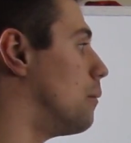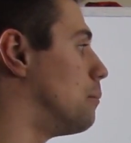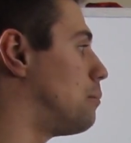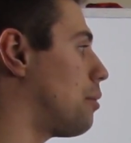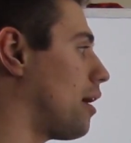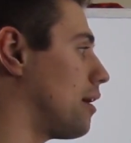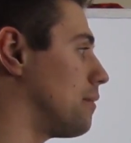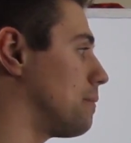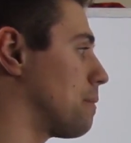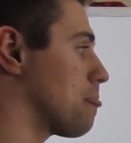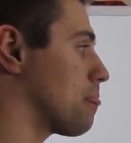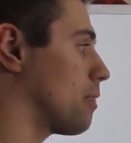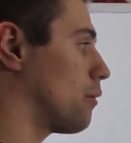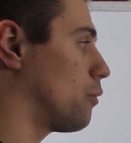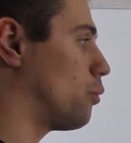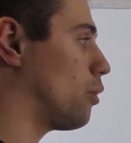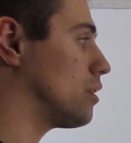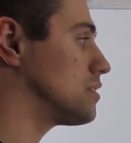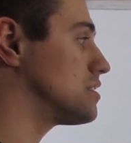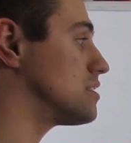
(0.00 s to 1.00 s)
But
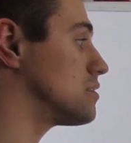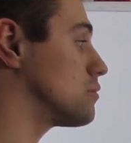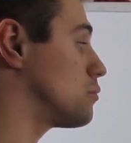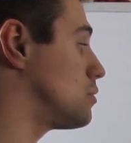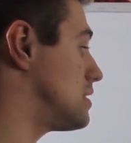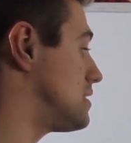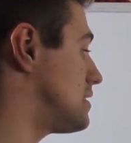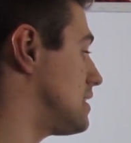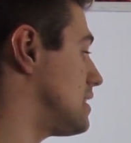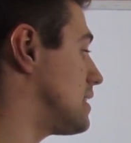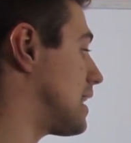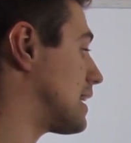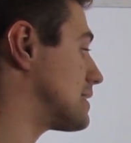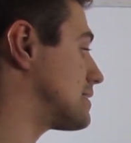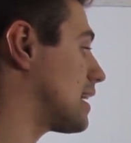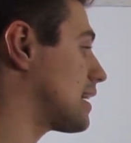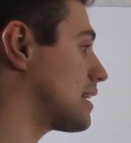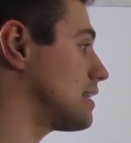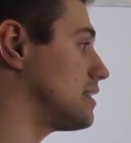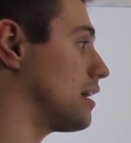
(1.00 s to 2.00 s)
once we see that
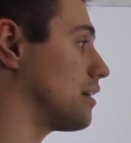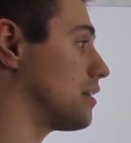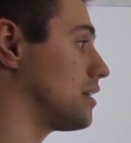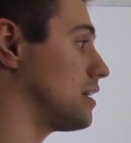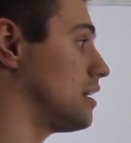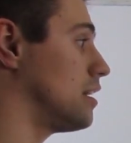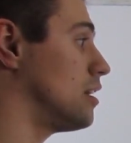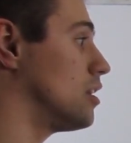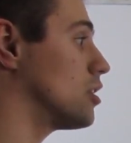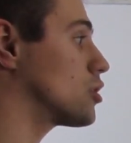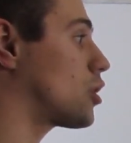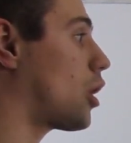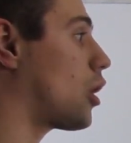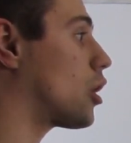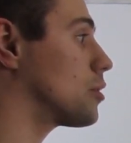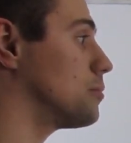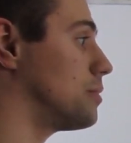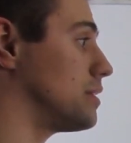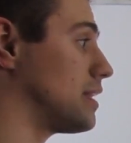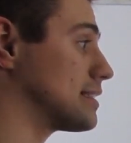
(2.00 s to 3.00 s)
secondary
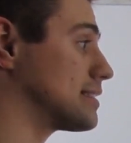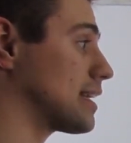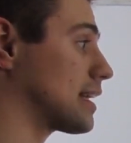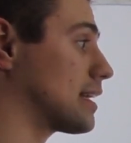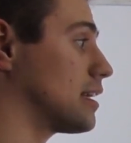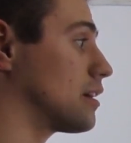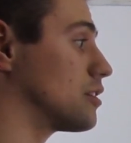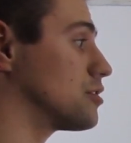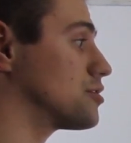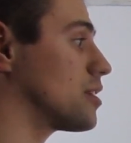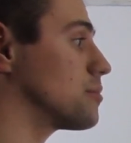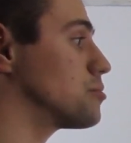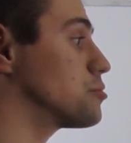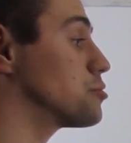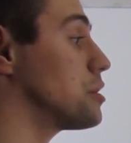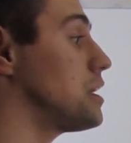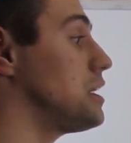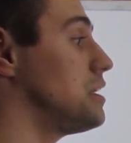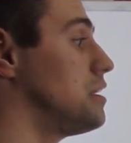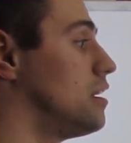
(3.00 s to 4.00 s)
carbon, that secondary
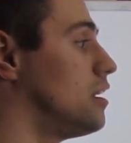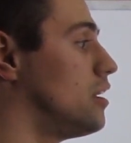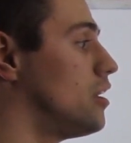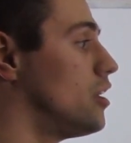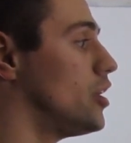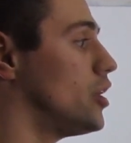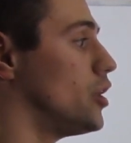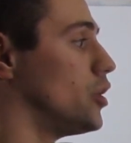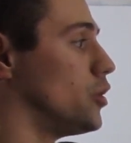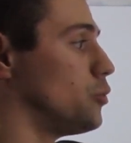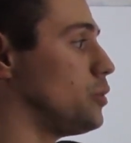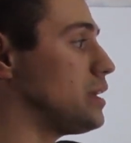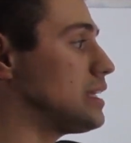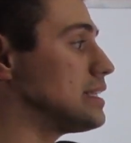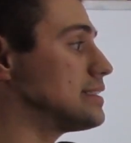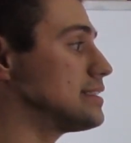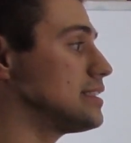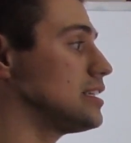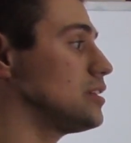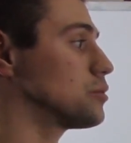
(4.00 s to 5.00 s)
substrate, we
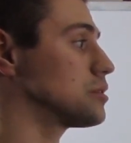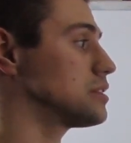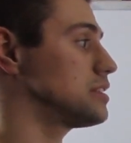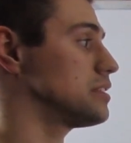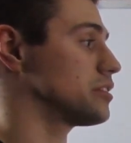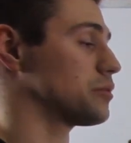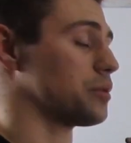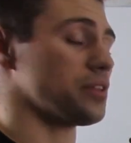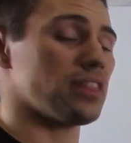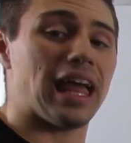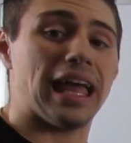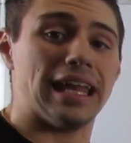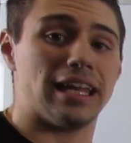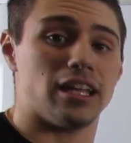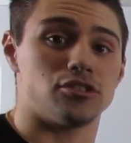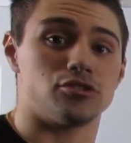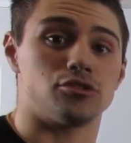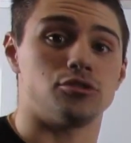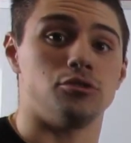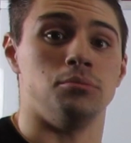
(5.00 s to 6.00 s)
can see we're dealing with
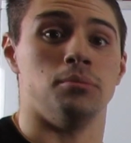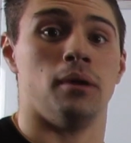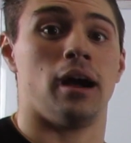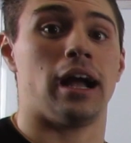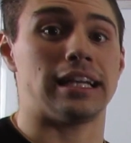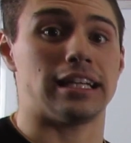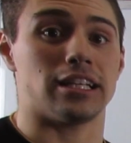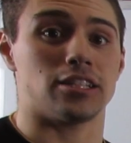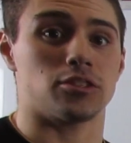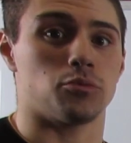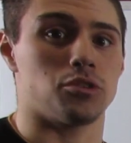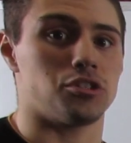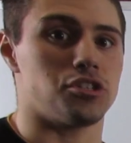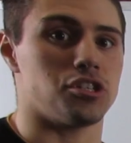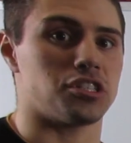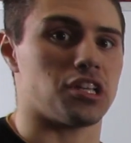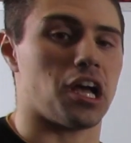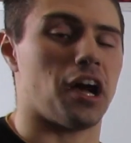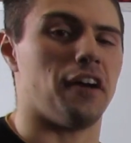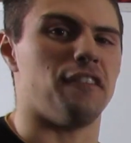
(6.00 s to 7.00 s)
NH2 minus, which
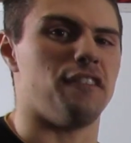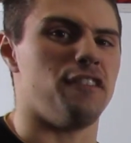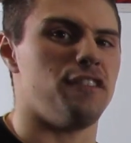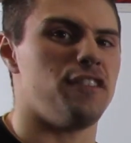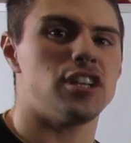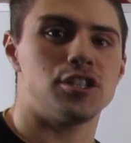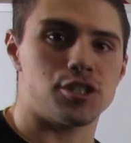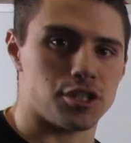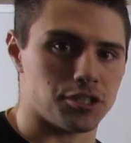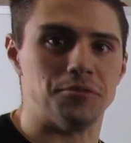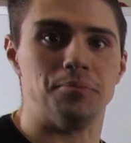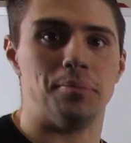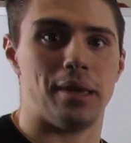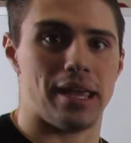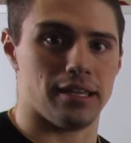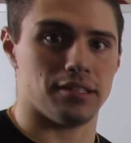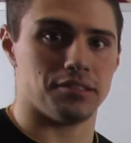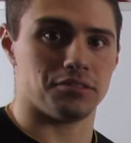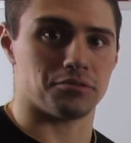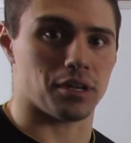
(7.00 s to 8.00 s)
is a vicious
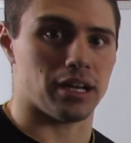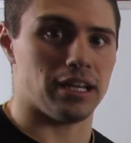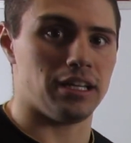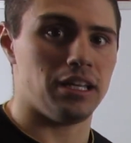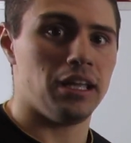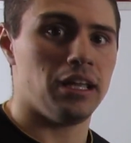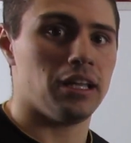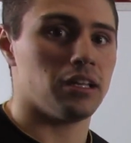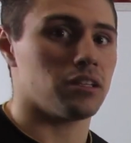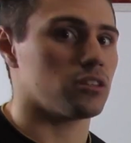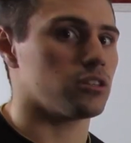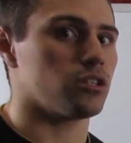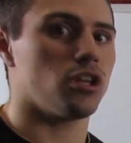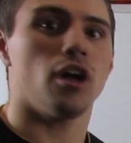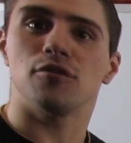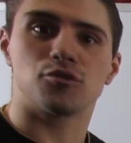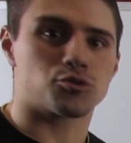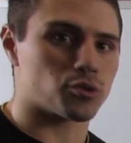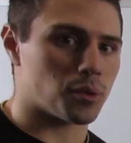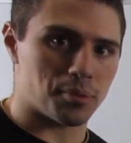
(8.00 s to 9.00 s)
base, right?
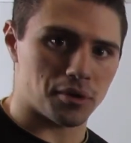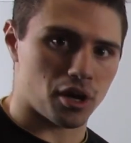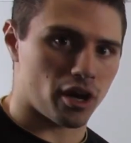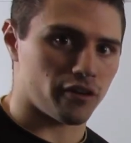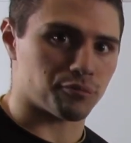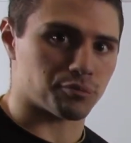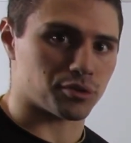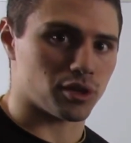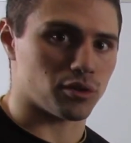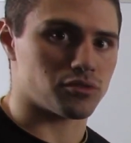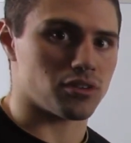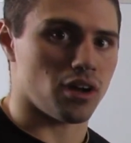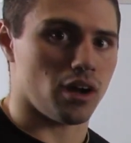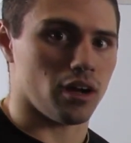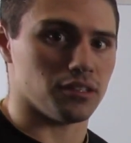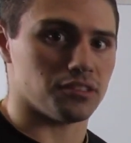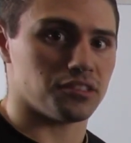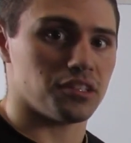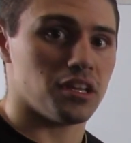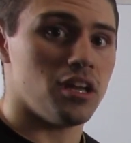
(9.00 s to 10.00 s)
Loves ripping off
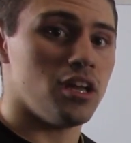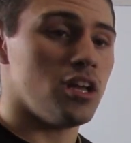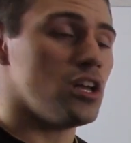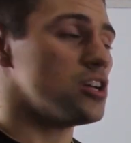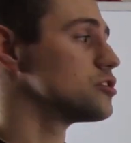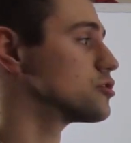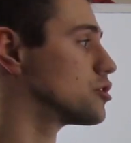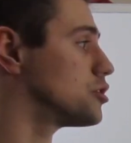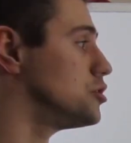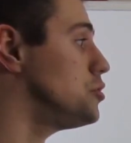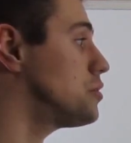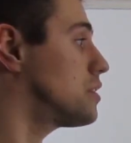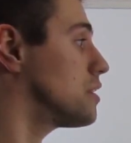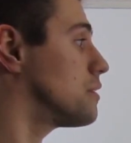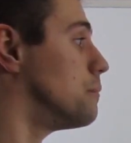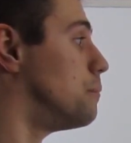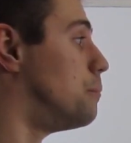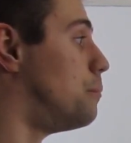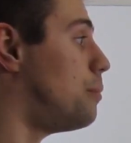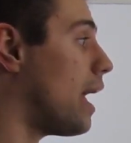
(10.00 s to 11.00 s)
protons. So you
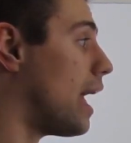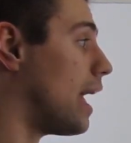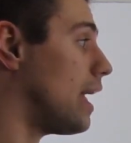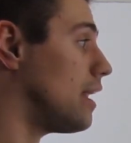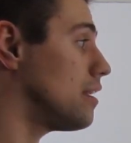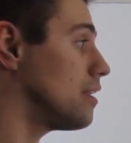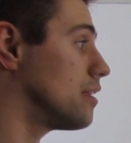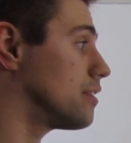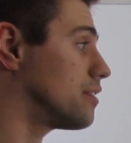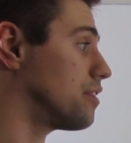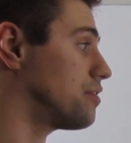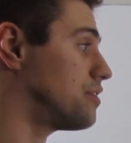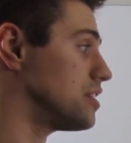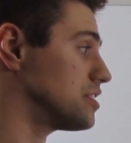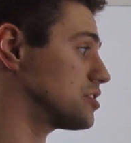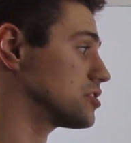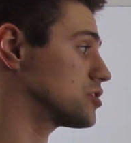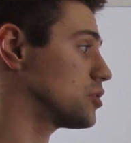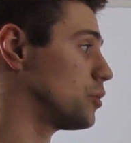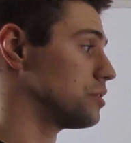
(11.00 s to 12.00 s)
can bet that
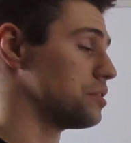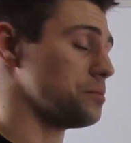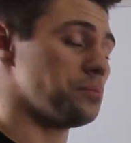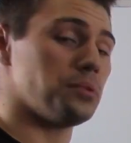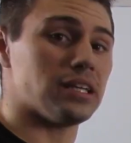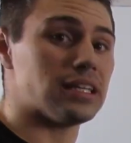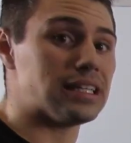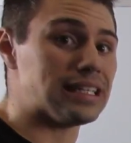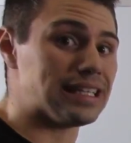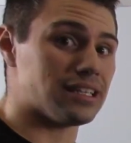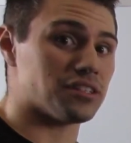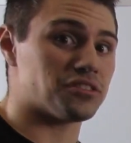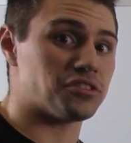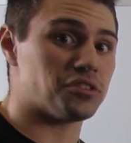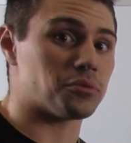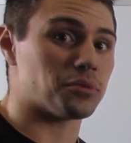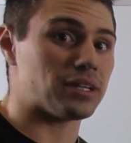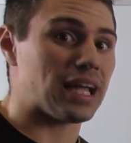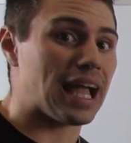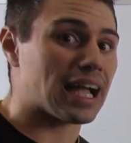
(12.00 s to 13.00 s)
this is going to be an
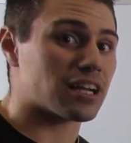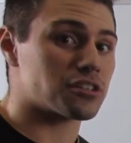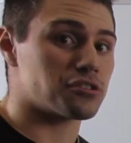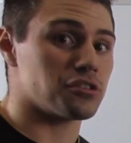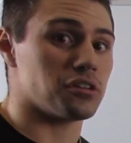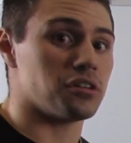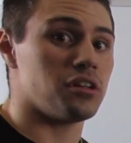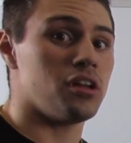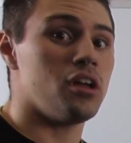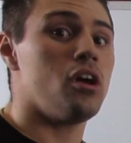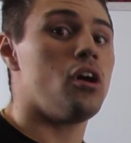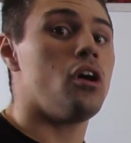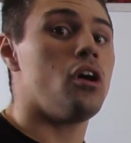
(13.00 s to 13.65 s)
E2 reaction.